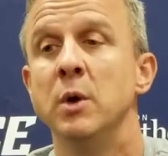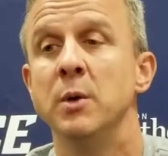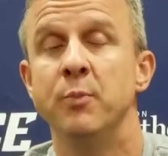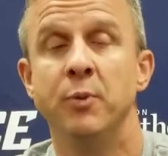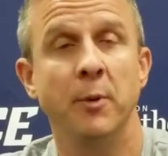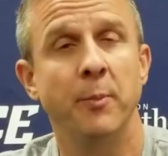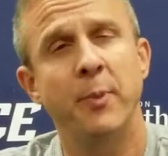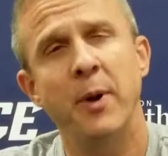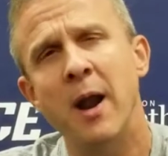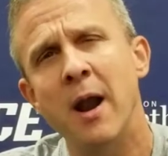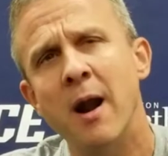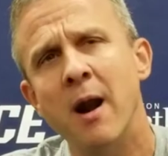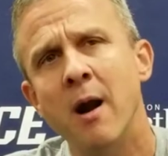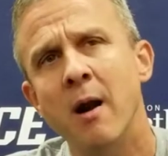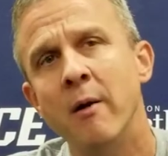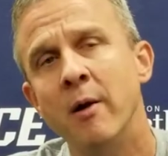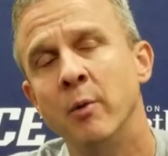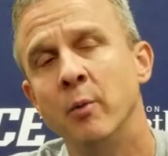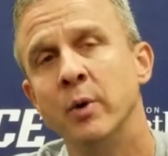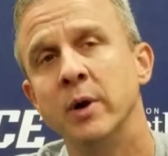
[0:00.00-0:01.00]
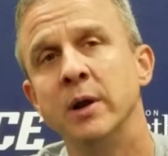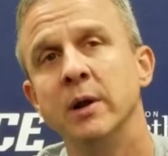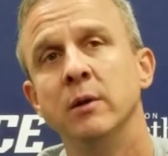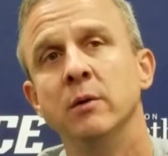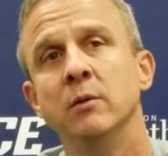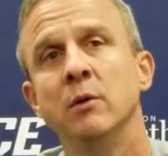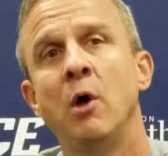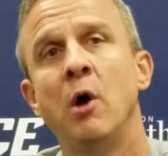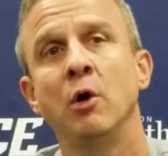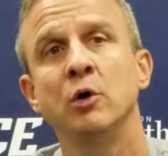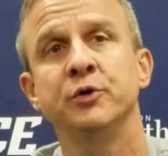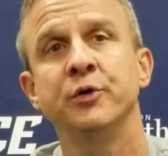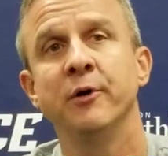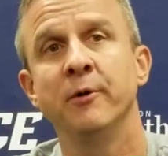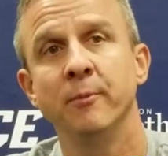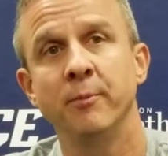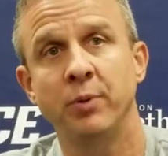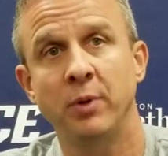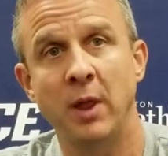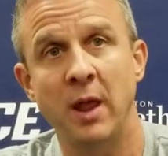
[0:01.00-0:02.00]
prepare and we
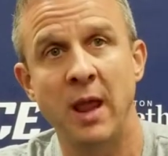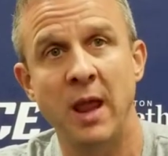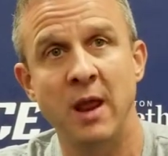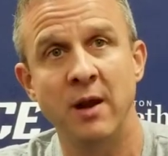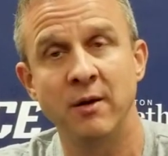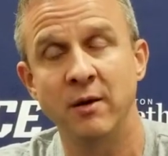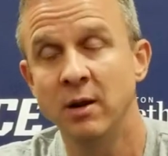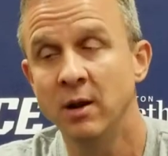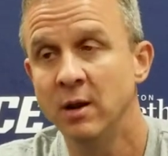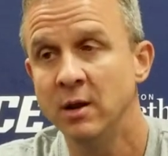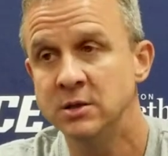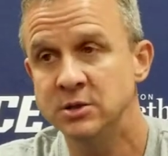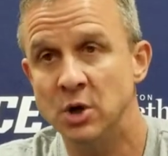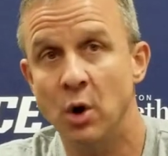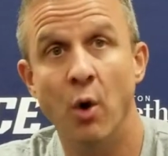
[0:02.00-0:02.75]
long-term plan to